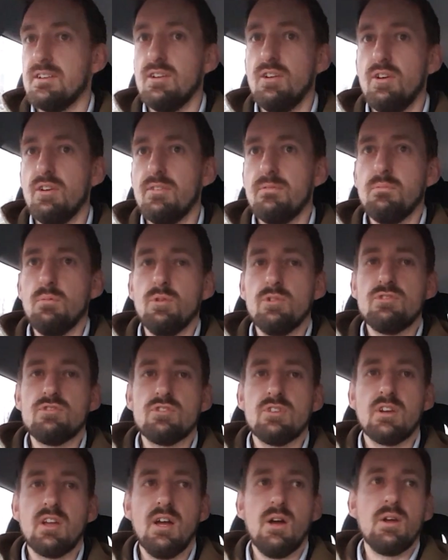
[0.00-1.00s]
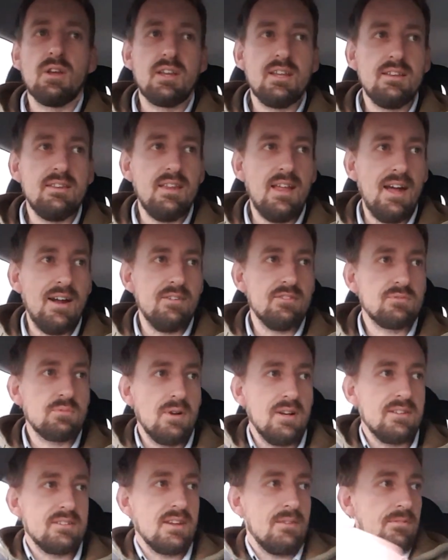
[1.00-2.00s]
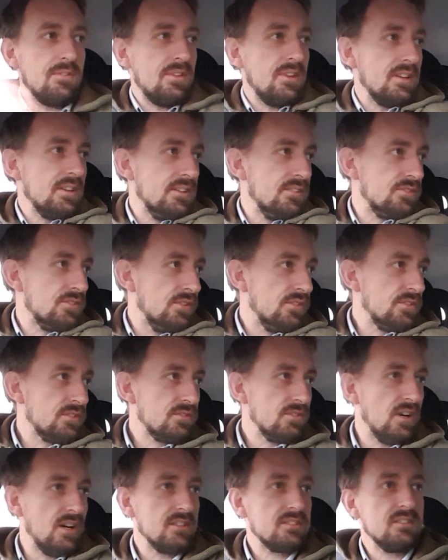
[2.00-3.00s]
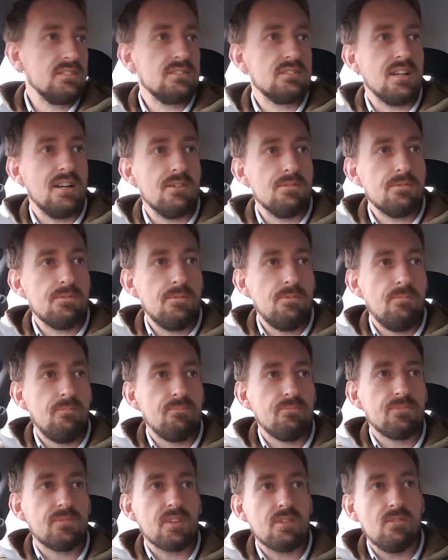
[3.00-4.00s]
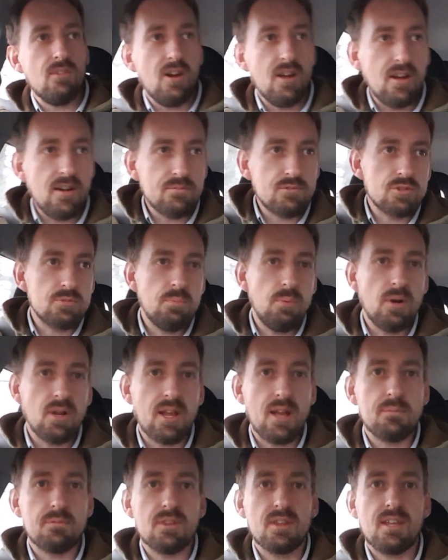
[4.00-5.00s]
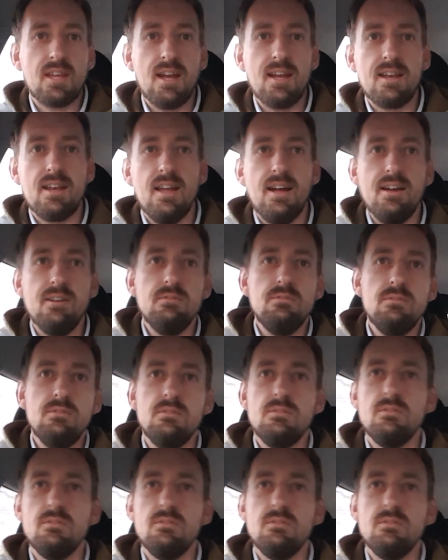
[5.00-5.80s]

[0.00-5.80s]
a lot of moisture going in there as well as everything that's on the grass itself. Right, I'm just pulling up to the gate now.